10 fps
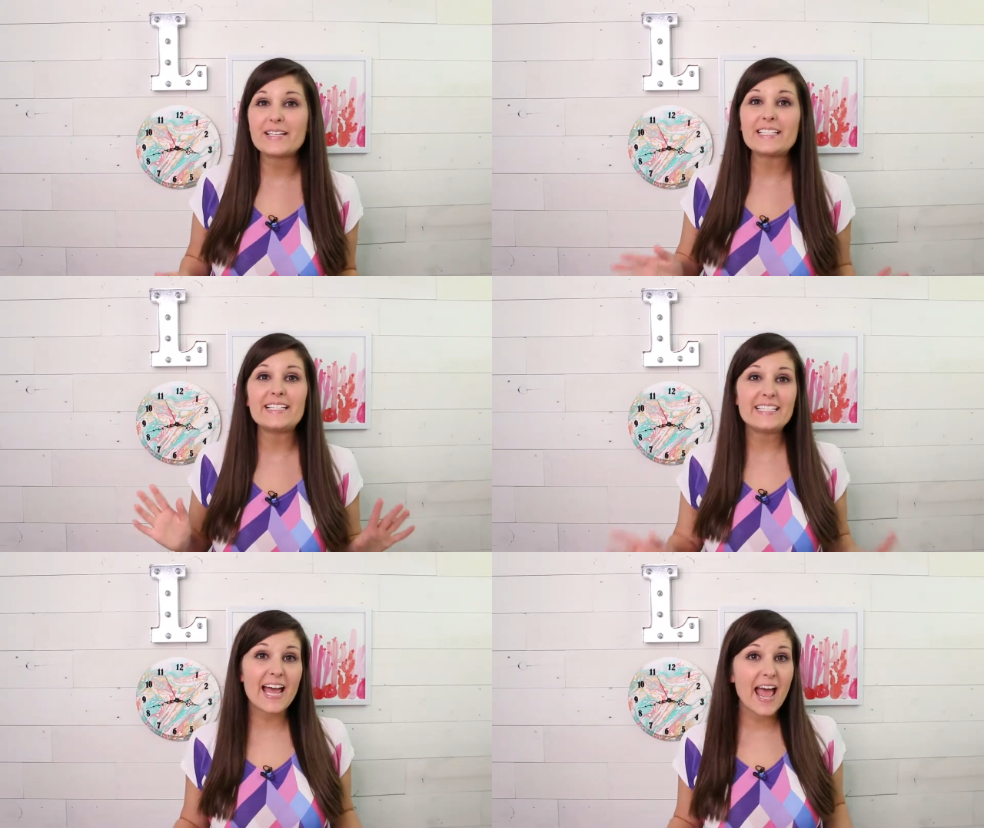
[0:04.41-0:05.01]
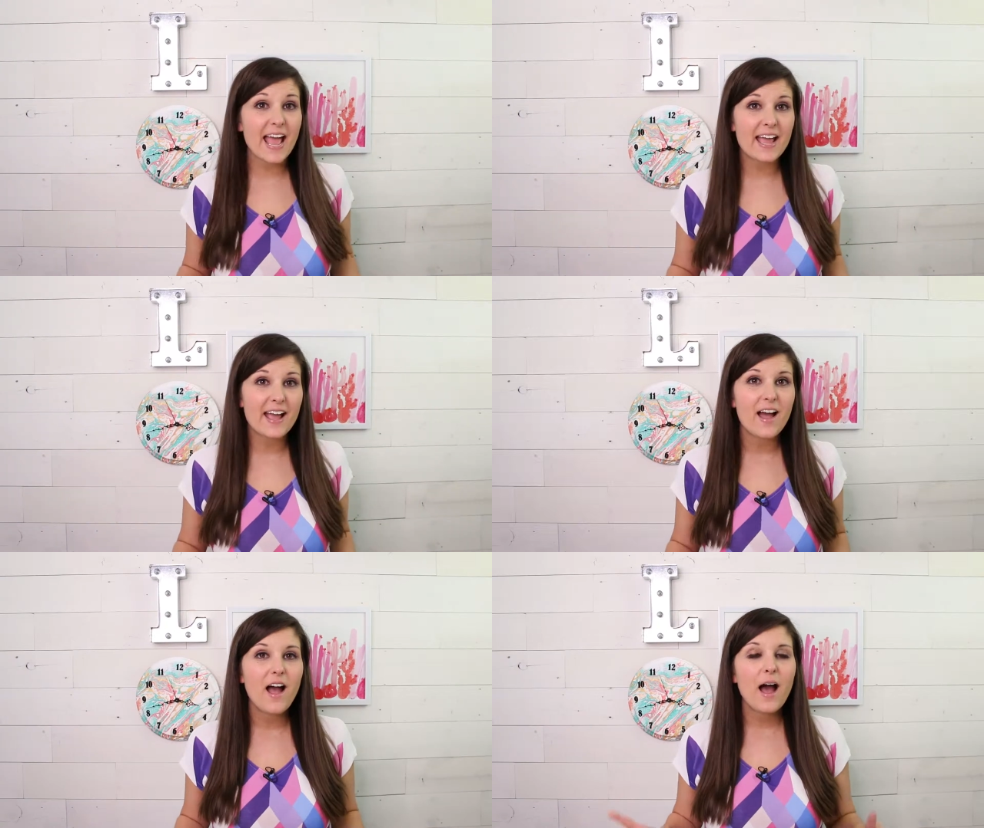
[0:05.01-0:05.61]
and
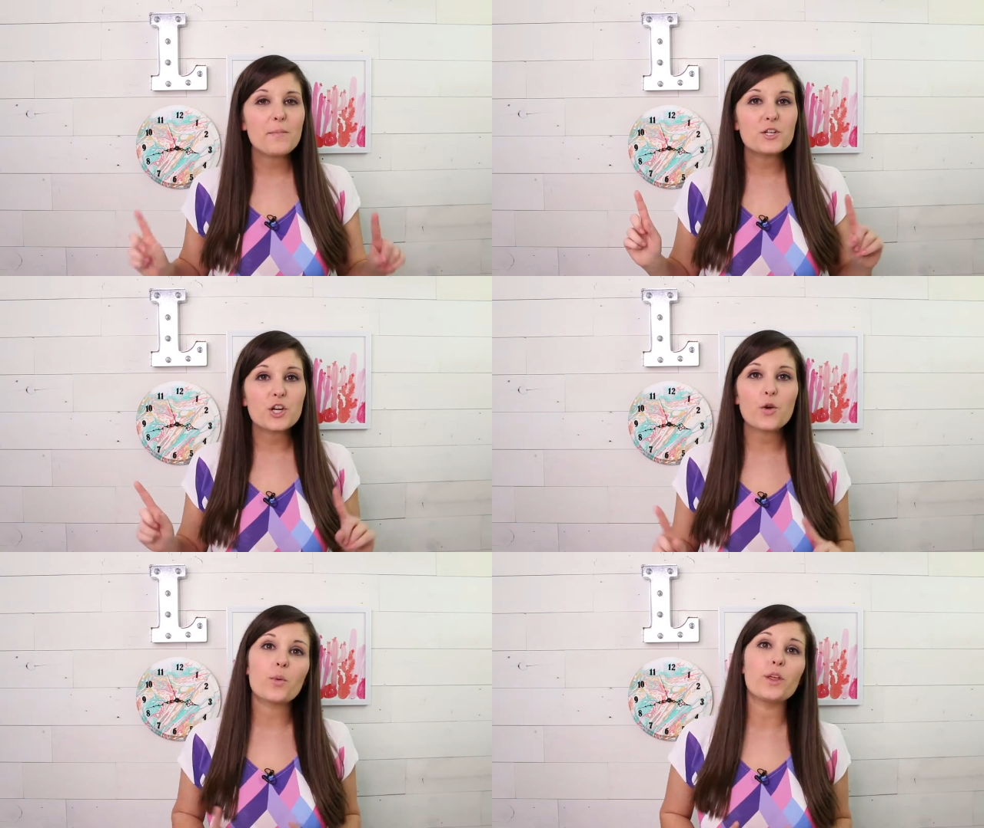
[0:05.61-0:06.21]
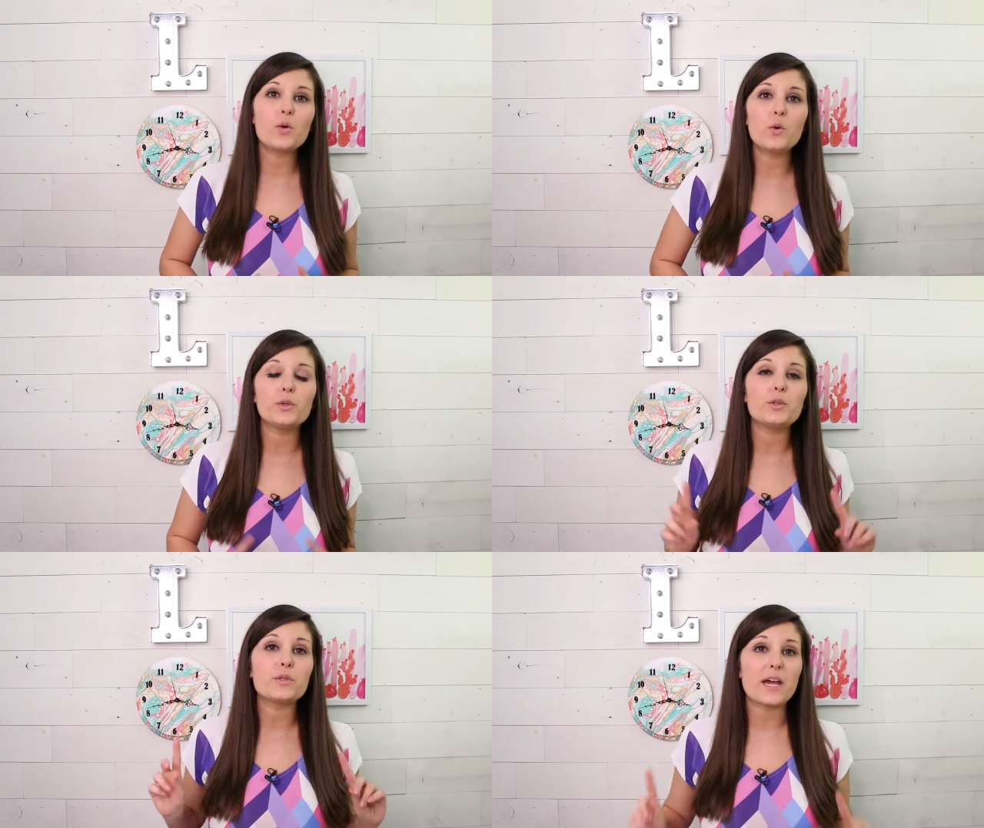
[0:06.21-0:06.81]
today I'm going to share a really
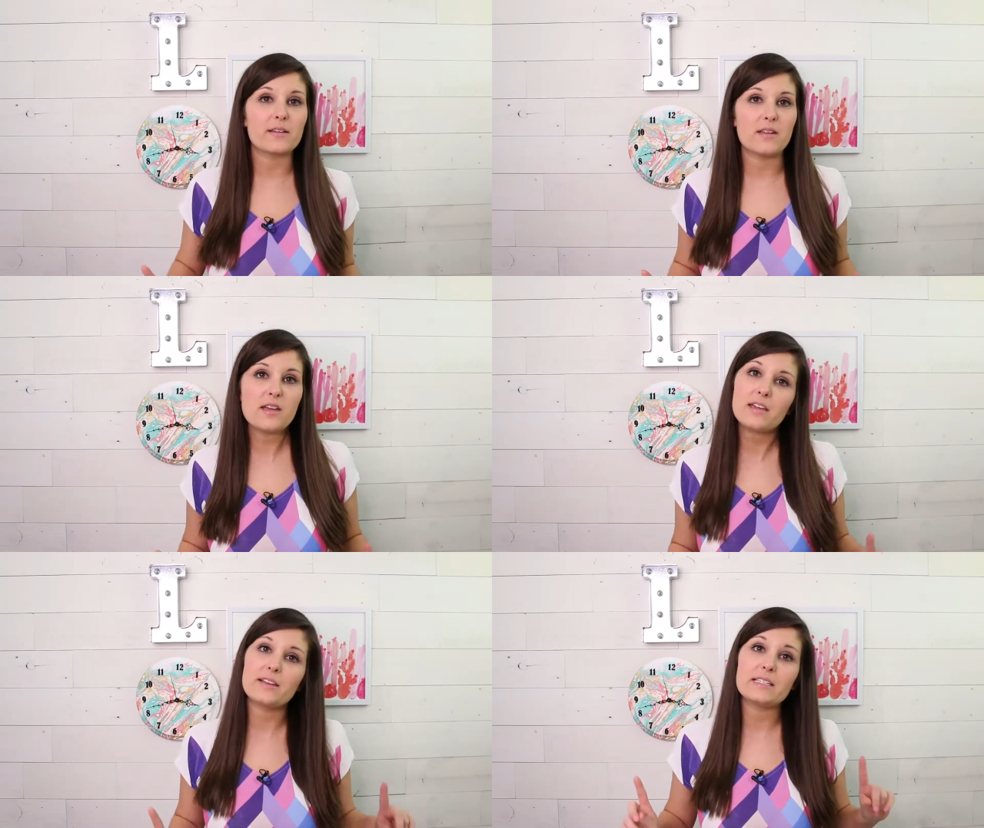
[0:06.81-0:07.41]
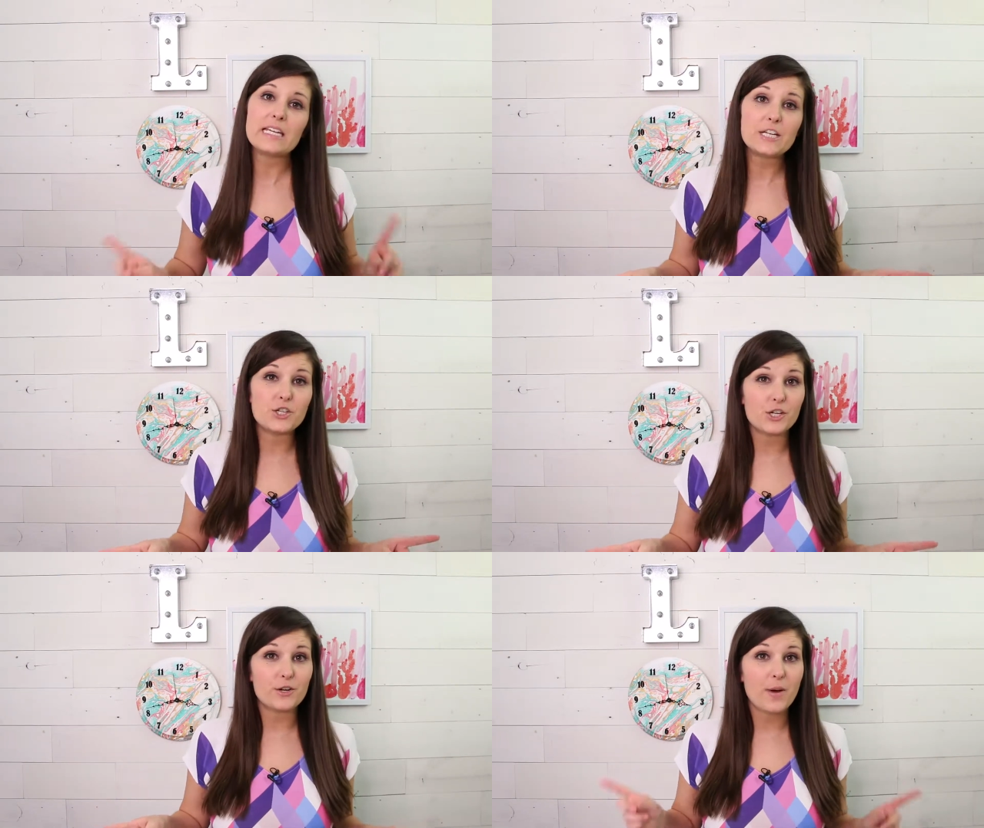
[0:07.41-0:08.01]
cool new technique and
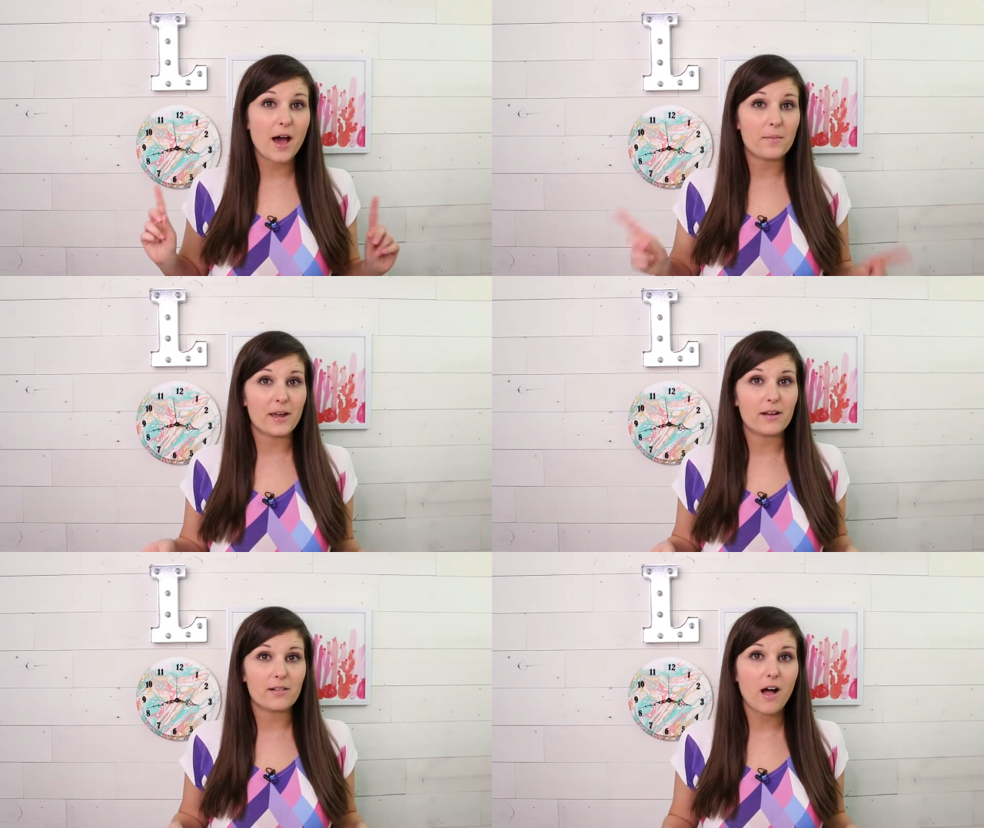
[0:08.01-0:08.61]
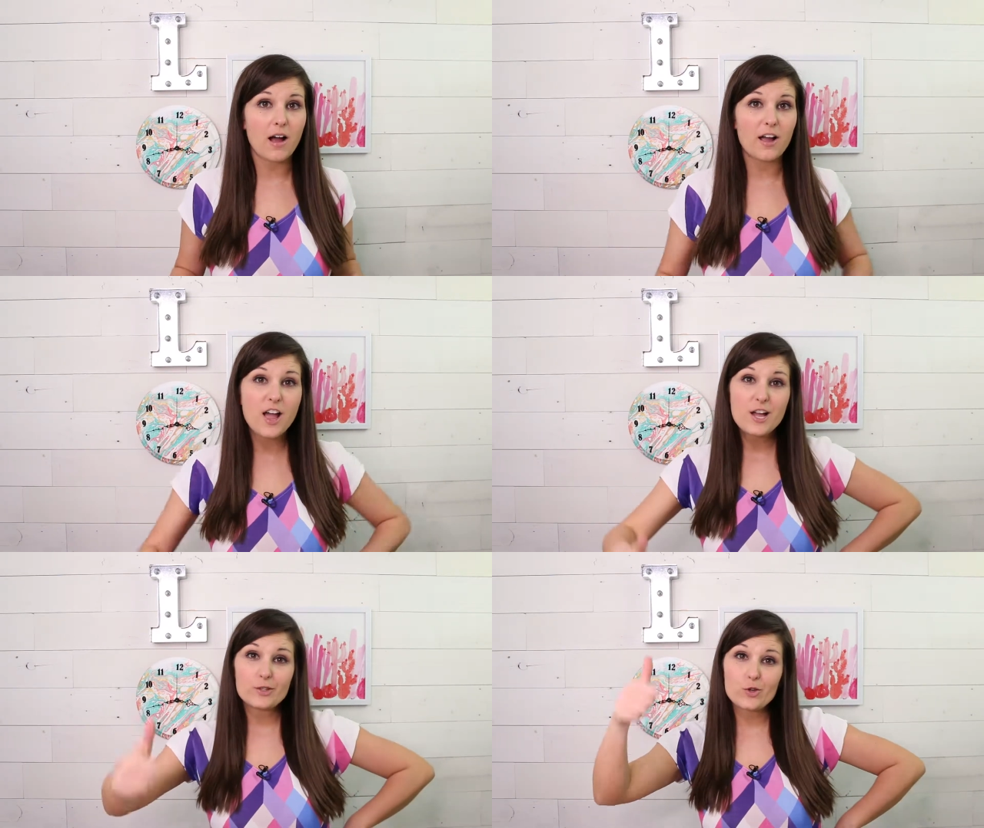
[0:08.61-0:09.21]
teach you how to make a clock.
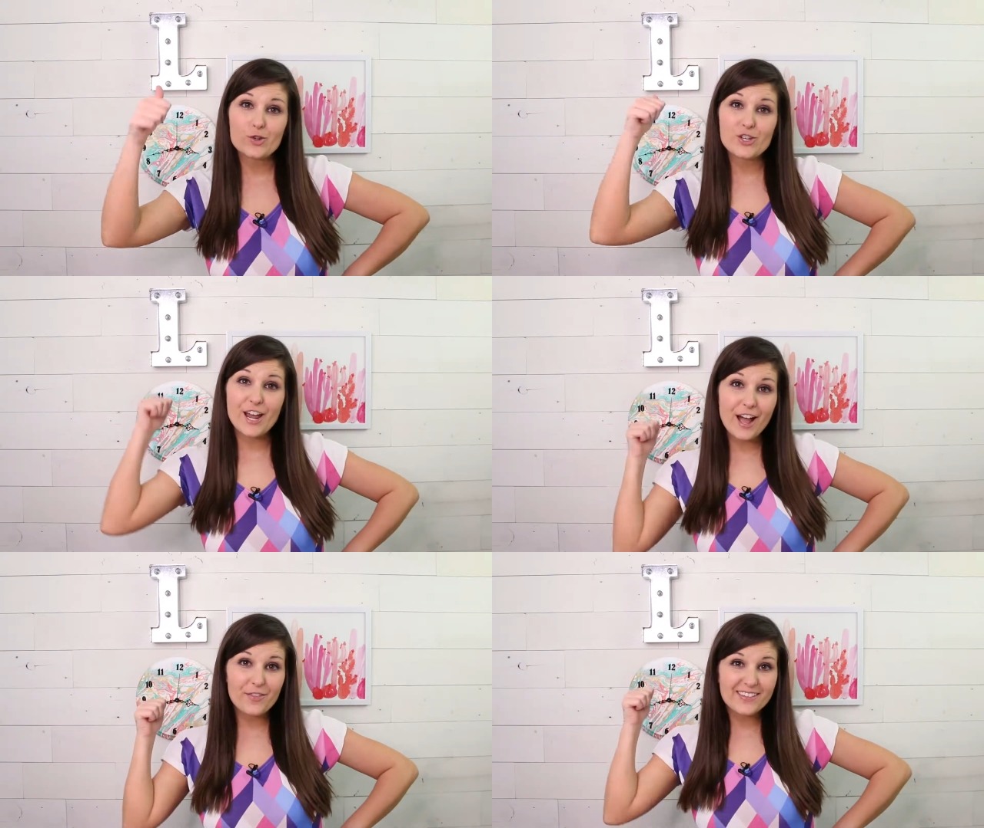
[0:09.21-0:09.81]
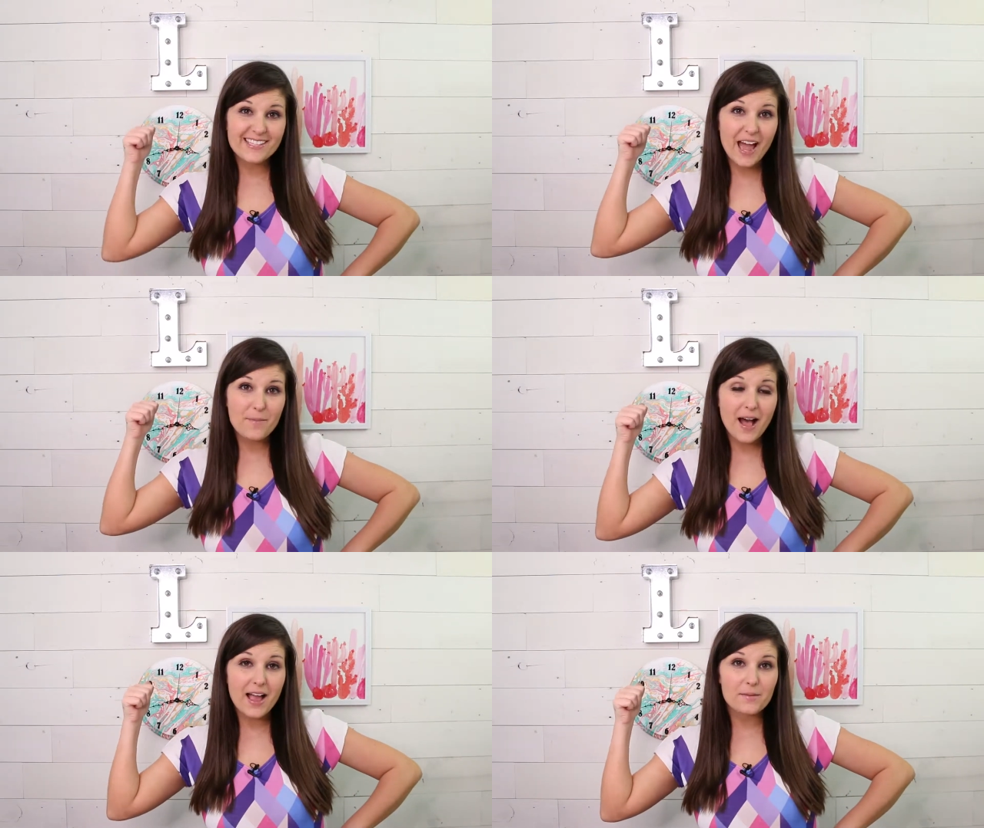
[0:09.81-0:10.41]
So check out this
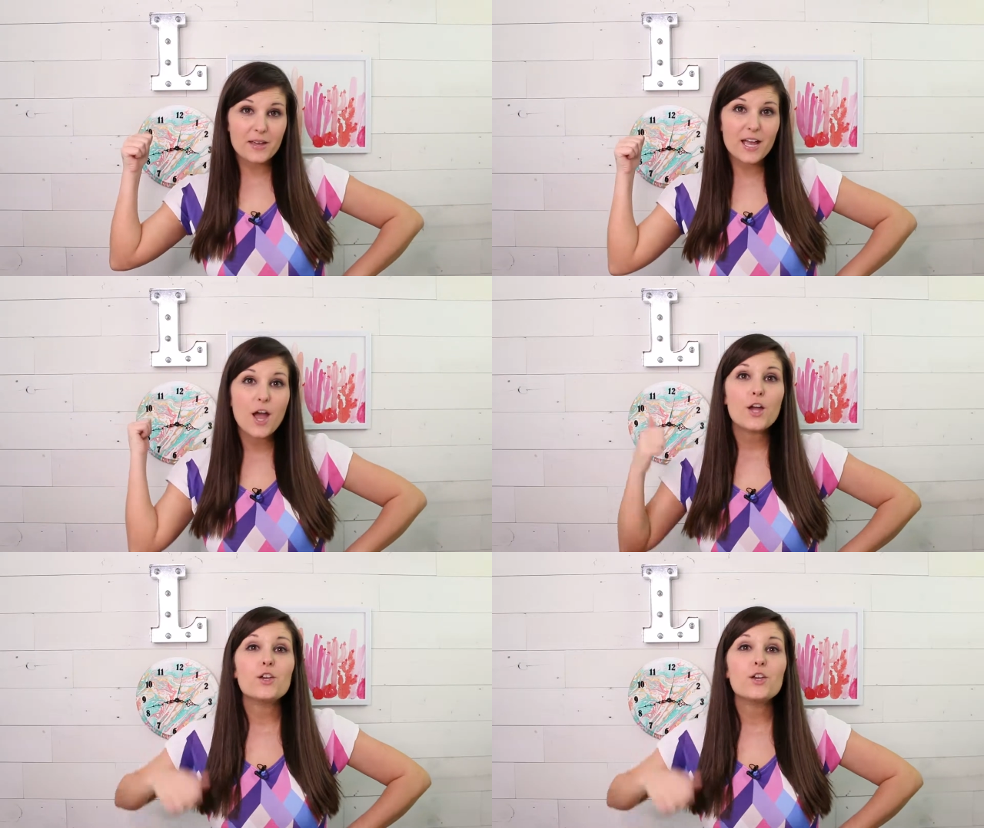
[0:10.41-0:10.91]
guy behind me.